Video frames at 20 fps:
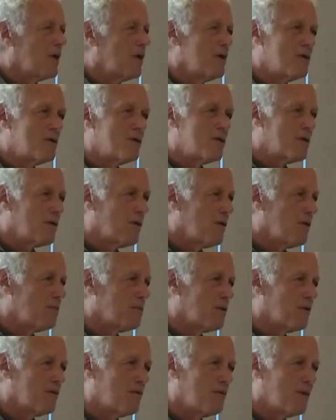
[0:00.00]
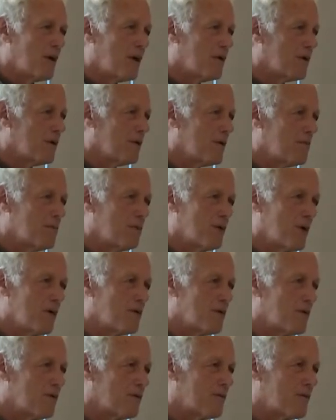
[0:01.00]
is so profoundly
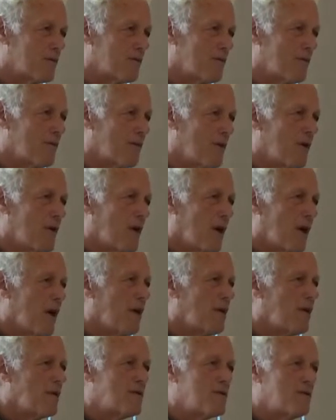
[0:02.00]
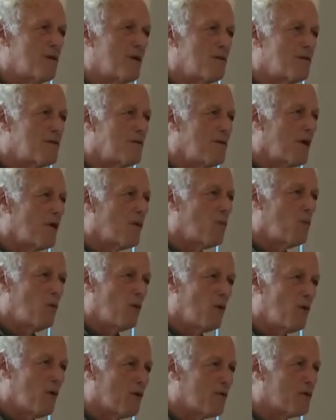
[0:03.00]
precious. And it's just not
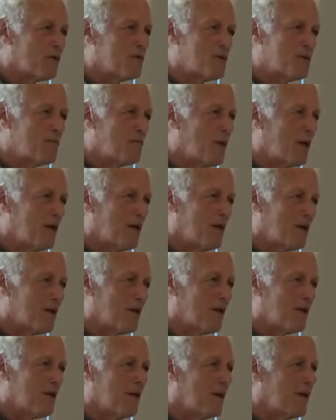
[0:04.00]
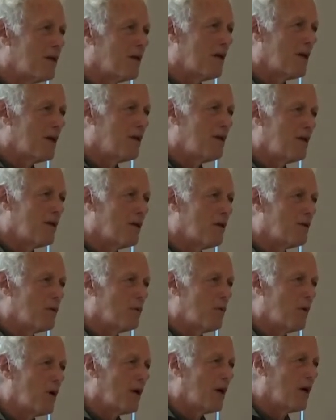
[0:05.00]
worth spending it in any
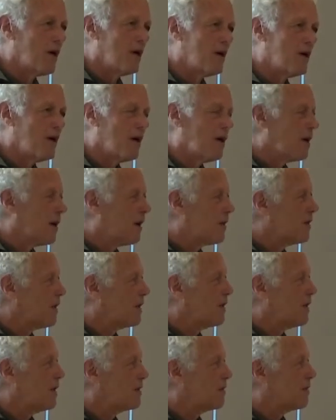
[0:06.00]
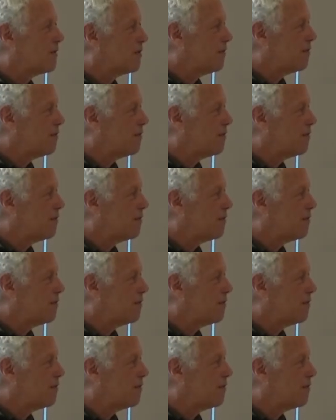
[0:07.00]
other way than in the